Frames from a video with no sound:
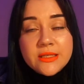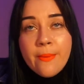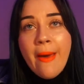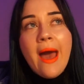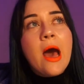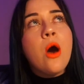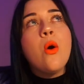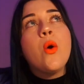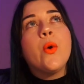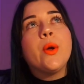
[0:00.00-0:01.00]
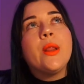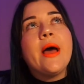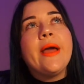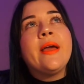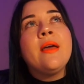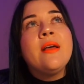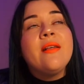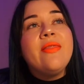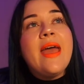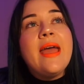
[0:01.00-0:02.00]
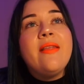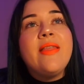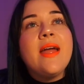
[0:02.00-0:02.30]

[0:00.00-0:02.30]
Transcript: somehow, or like they